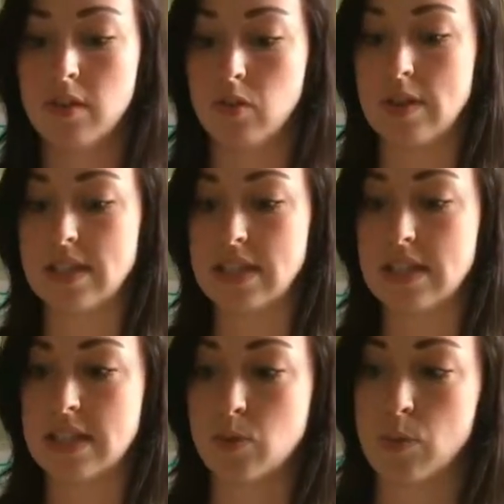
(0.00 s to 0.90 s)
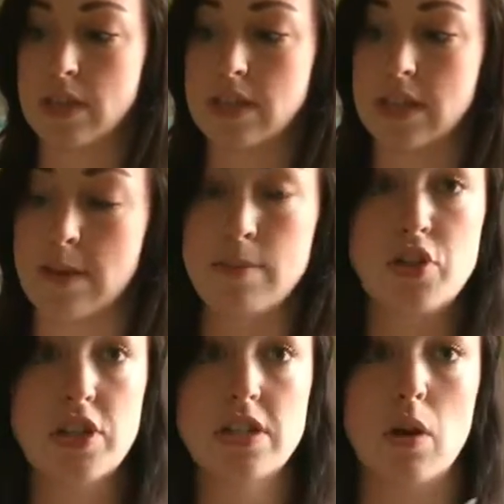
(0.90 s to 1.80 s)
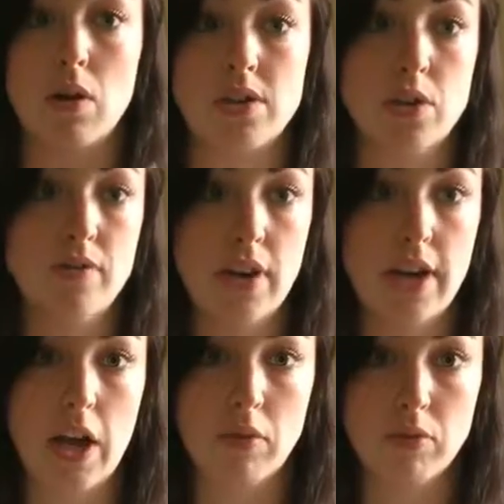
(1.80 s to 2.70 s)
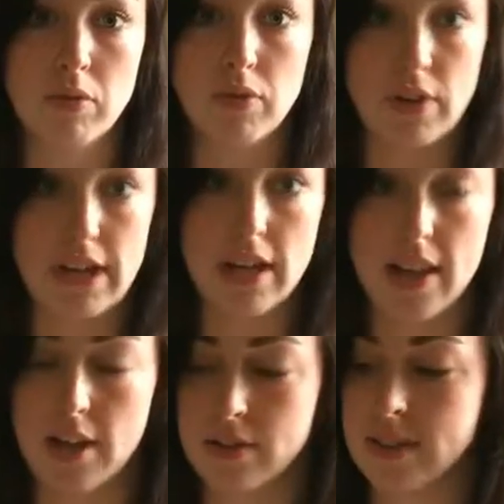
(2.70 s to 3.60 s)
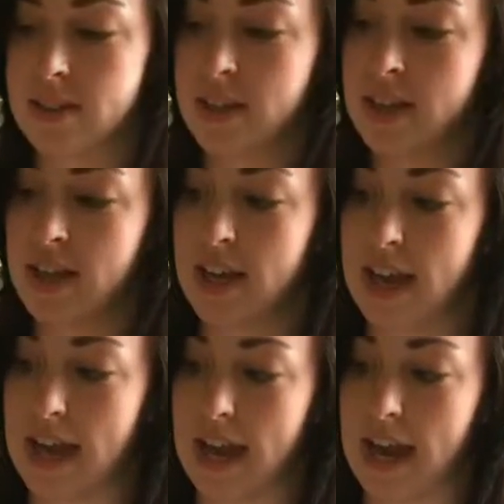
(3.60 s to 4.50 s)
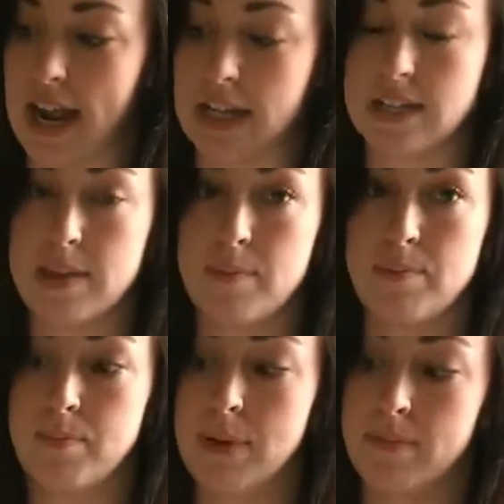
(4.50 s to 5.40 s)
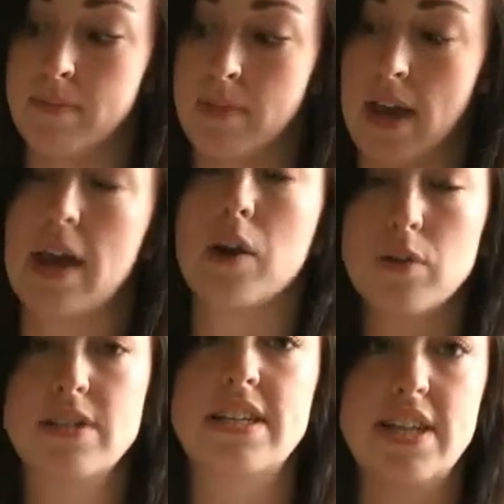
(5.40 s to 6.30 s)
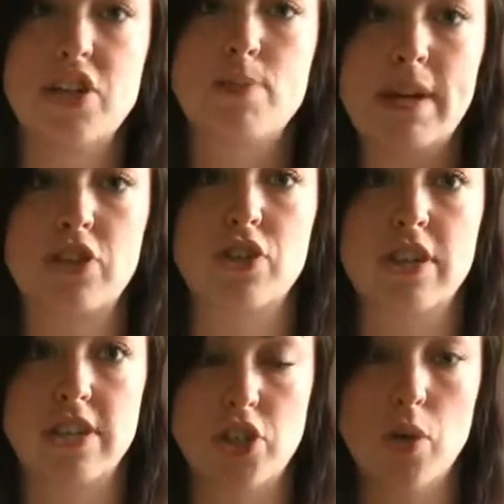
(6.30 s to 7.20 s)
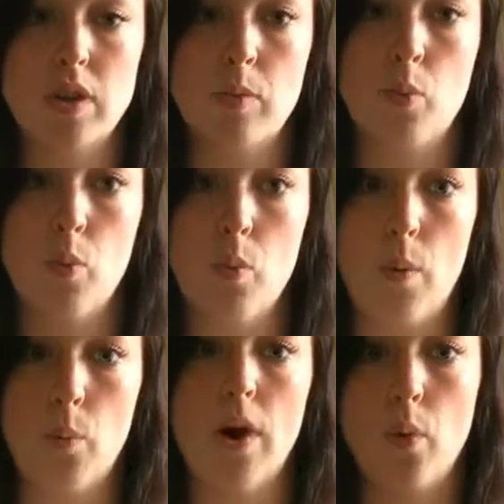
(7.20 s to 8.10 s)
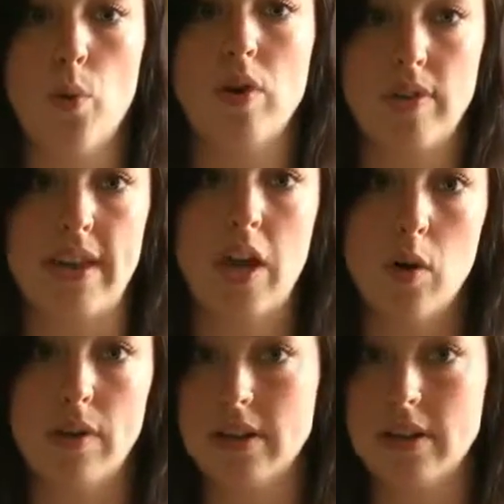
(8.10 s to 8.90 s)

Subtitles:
For instance, this one's images, also very helpful for ELLs, and has arrows to each picture to show them what order they go